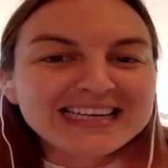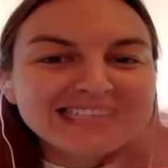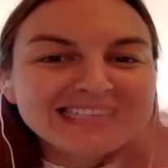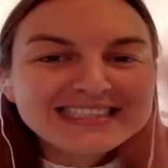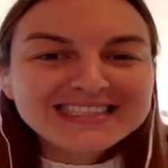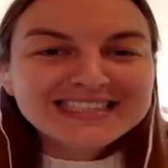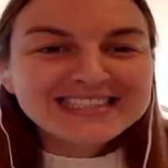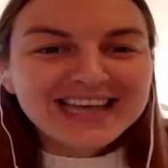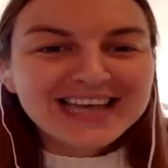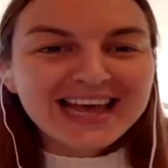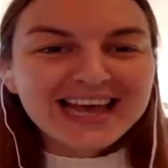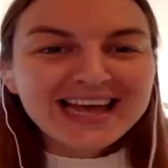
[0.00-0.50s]

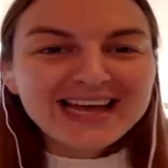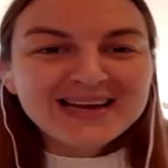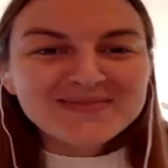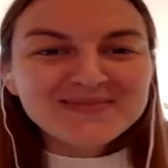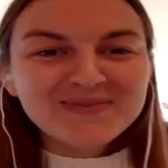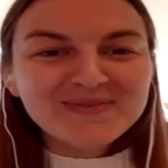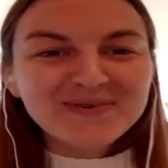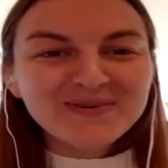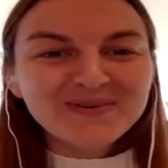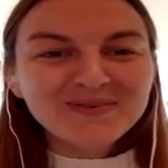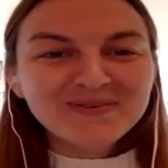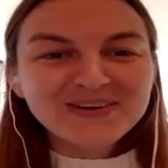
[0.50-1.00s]
raised his
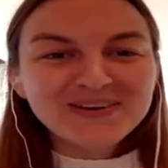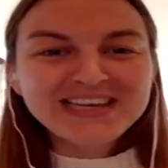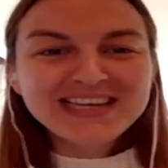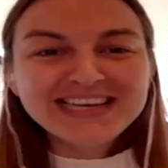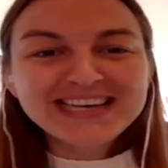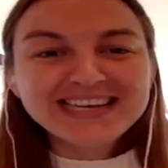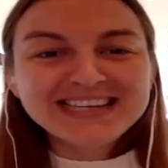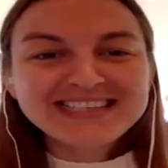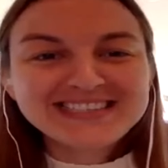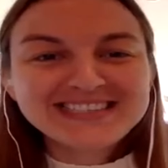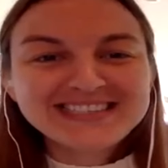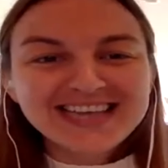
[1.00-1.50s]
hand, but we
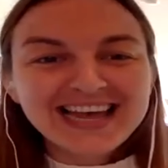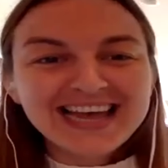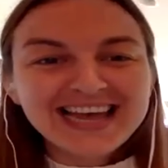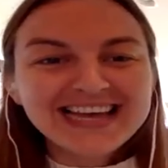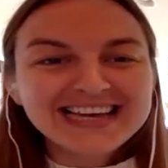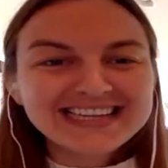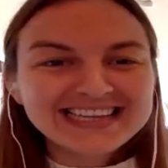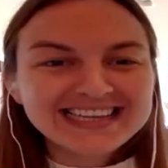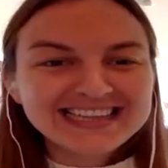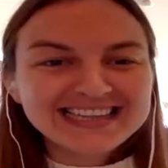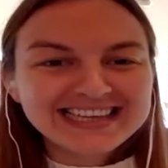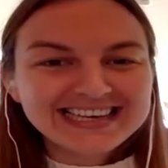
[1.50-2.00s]
didn't
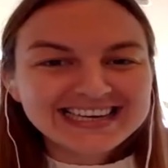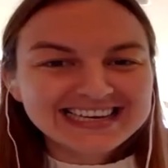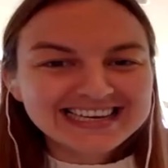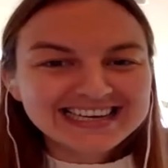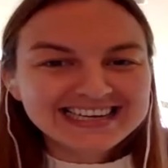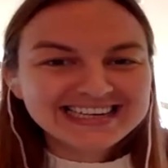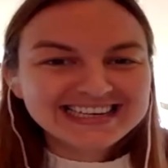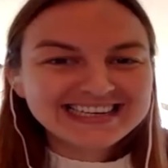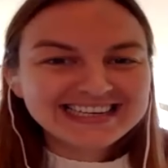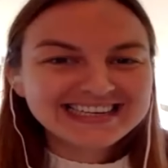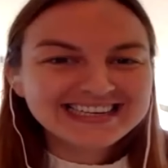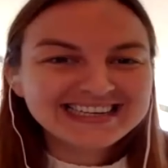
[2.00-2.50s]
technology
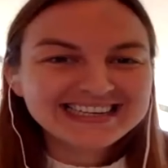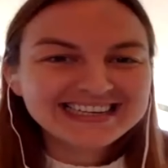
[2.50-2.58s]
right.